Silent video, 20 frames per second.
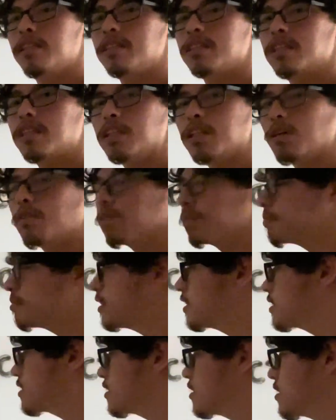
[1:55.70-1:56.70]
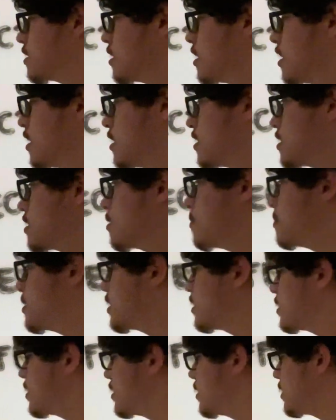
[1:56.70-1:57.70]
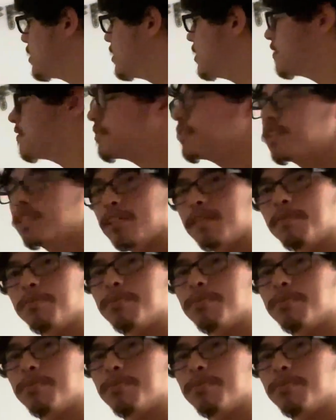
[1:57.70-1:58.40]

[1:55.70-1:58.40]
to lower pressure. So because of this difference in